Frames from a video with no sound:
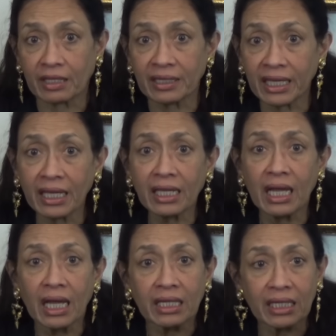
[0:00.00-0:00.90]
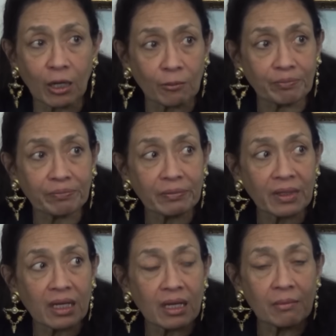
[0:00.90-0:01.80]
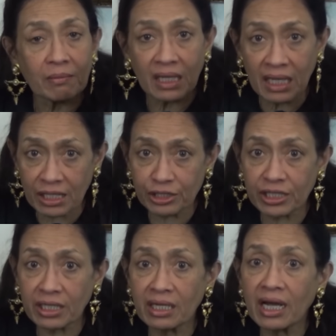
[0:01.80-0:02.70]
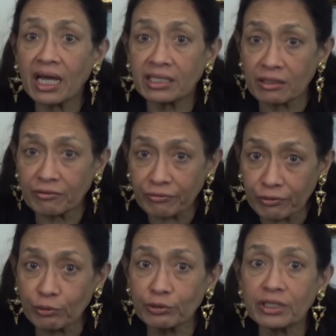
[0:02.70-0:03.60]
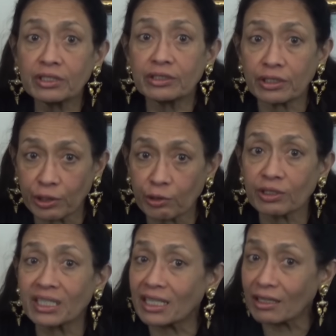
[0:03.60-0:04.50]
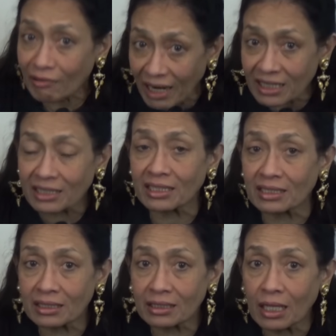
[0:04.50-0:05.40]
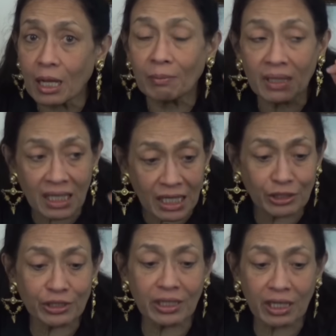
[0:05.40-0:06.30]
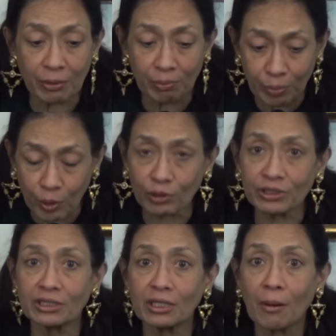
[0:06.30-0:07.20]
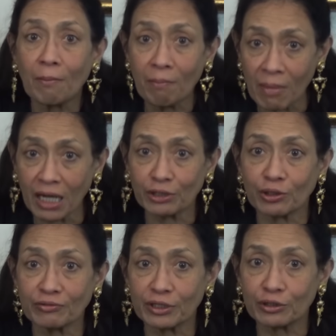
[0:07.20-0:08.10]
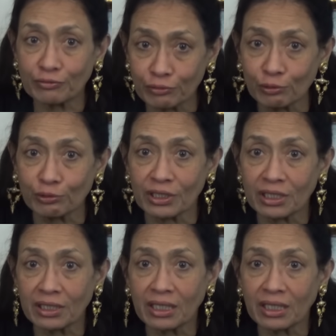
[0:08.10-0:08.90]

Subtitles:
Okay, now Malaysia has a food security crisis. Malaysia imports much of its food.